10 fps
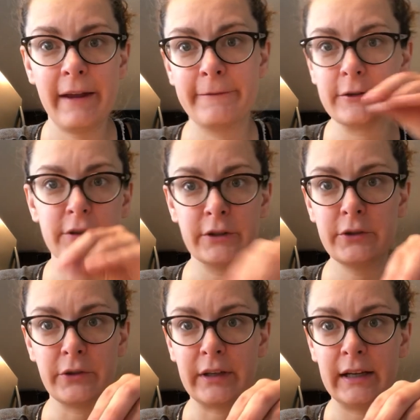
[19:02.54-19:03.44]
pay for
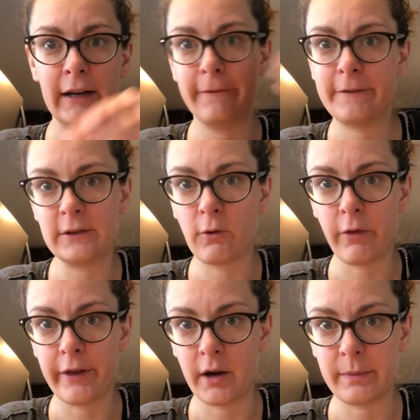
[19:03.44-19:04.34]
surgery if physical
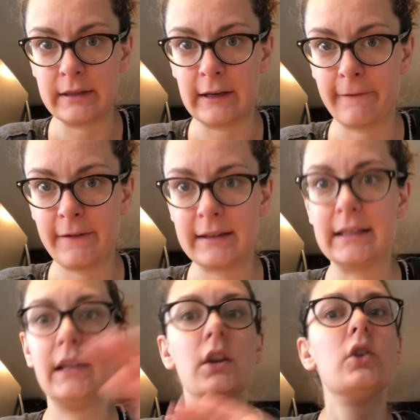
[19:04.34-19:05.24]
therapy is going to fix
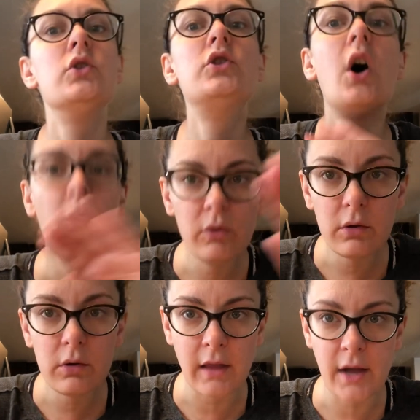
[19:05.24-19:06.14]
it.
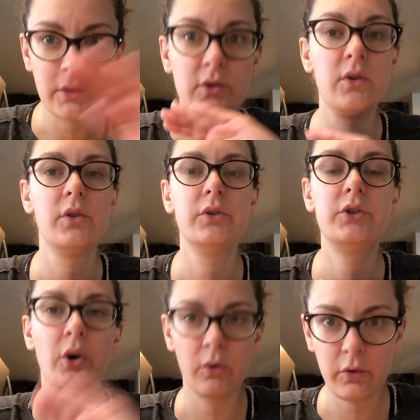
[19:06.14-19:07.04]
Totally logical,
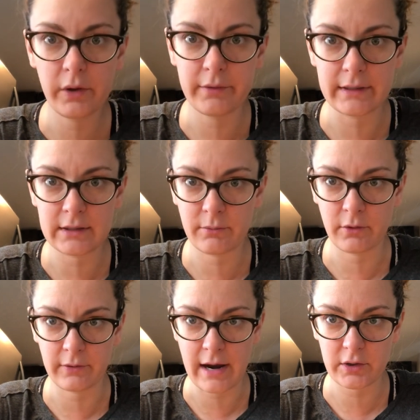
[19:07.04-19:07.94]
totally
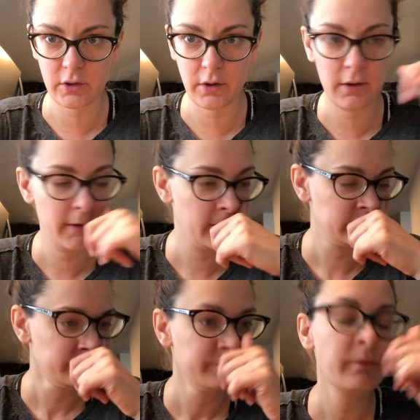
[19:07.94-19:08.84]
reasonable and rational.
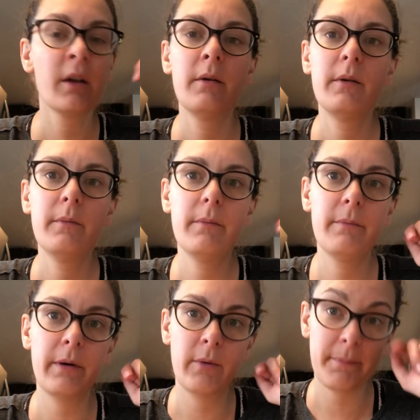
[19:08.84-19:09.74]

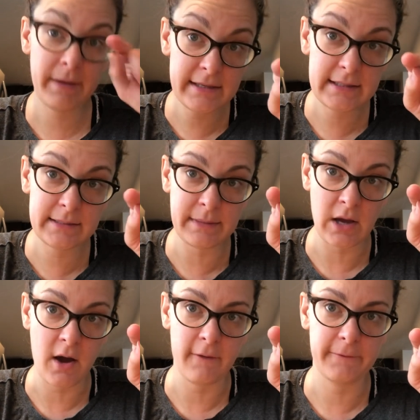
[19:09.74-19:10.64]
But what pisses me
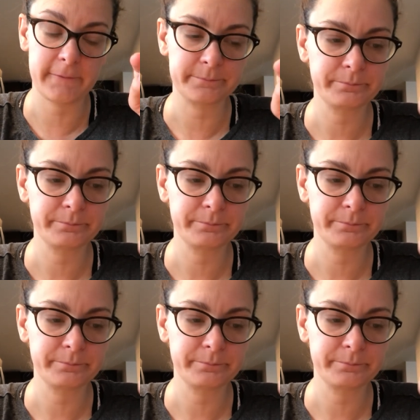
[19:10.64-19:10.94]
off